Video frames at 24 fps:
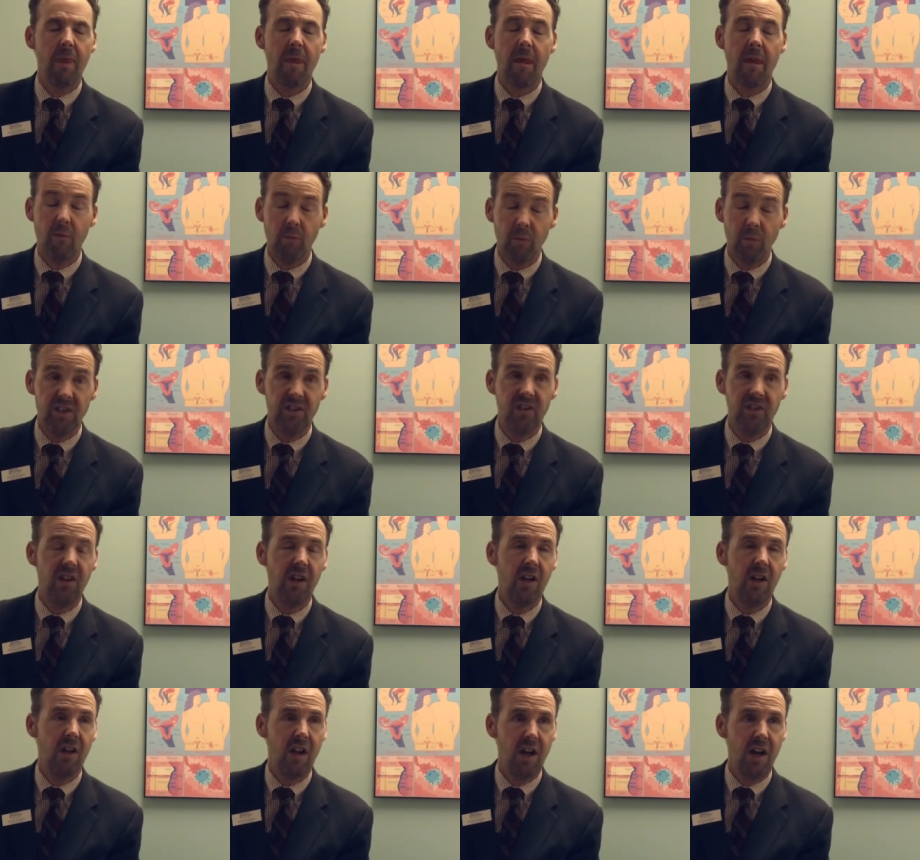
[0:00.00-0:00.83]
and we
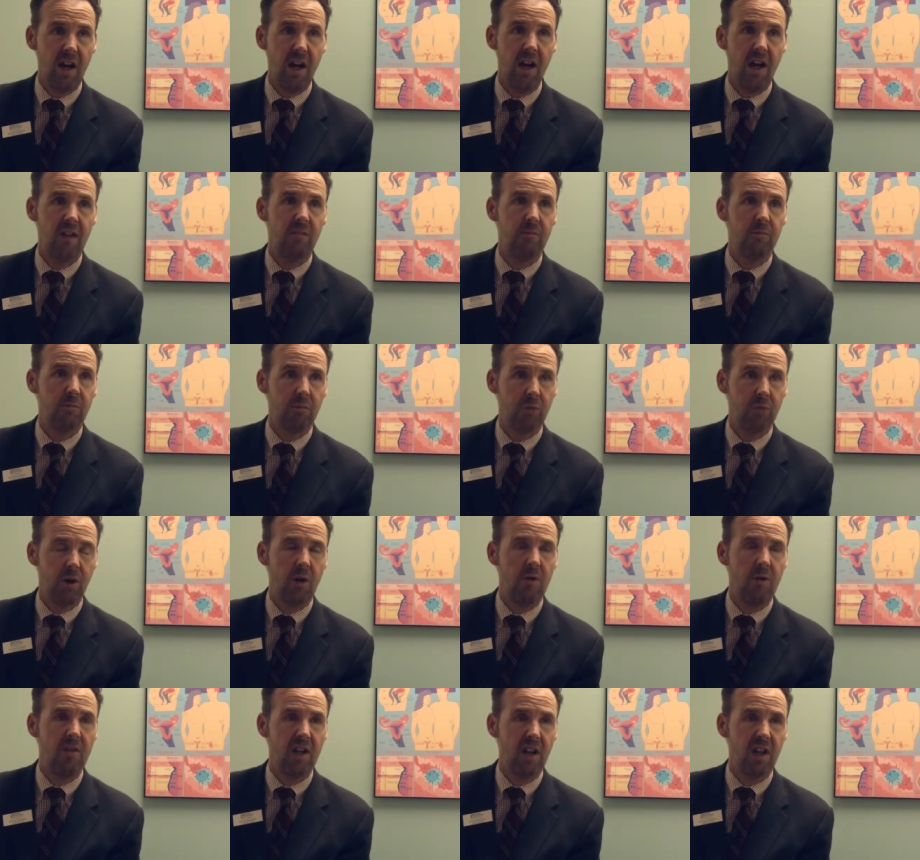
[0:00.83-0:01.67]
still had
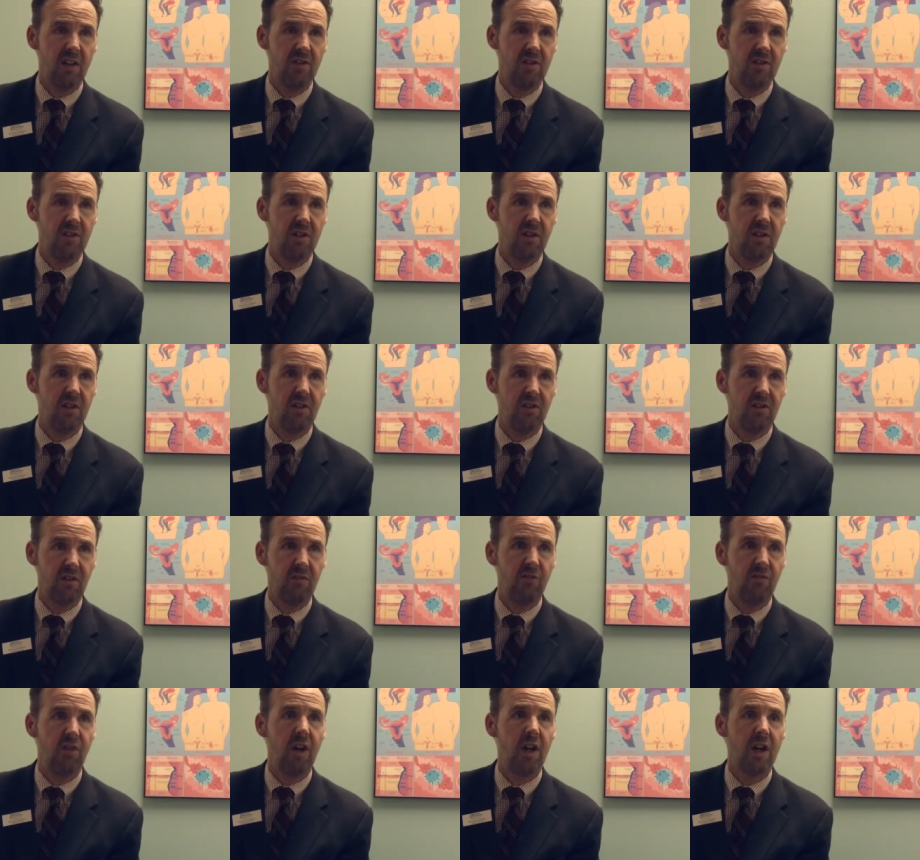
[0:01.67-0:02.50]
protesters
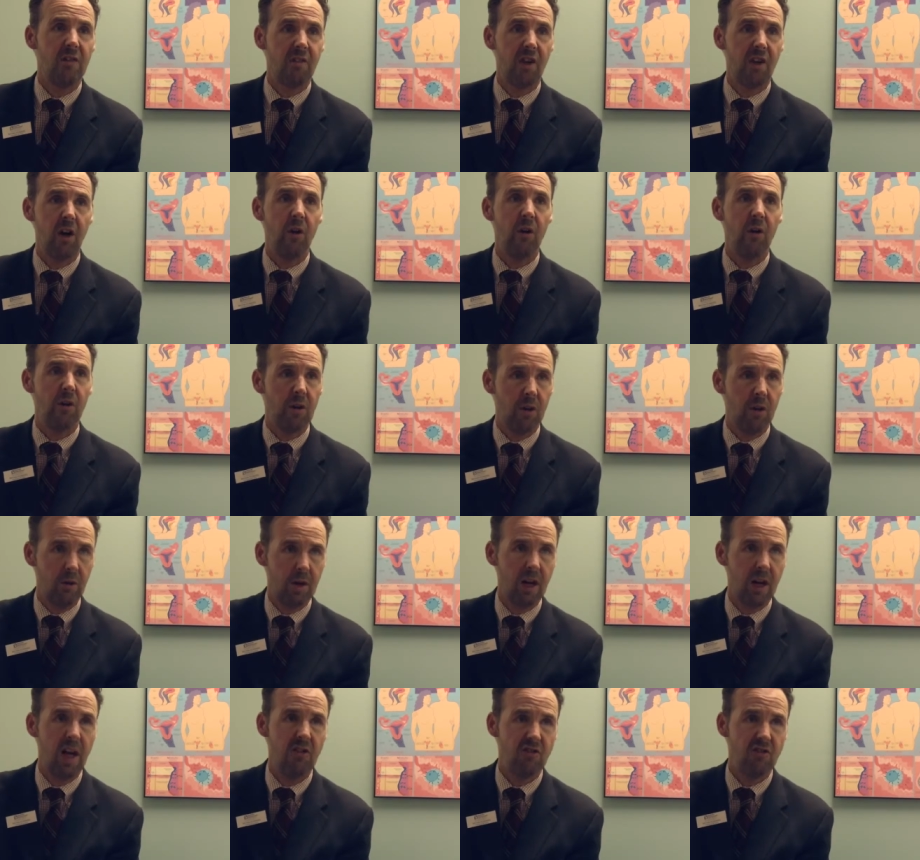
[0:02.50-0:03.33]
in front of our old
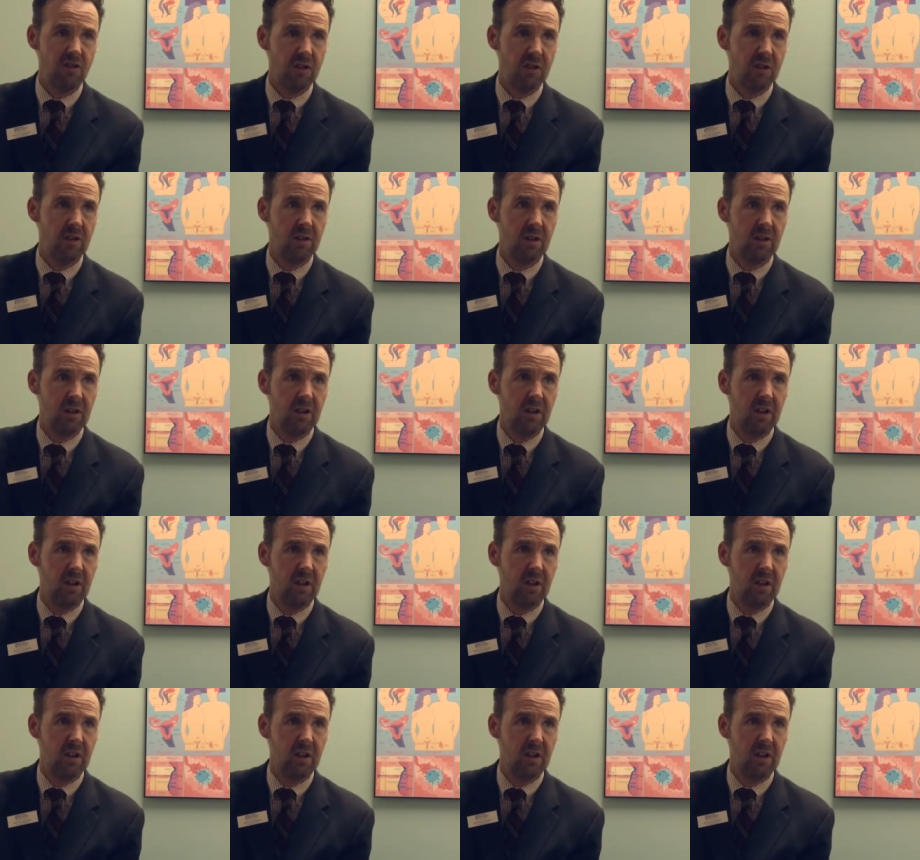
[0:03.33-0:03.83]
location.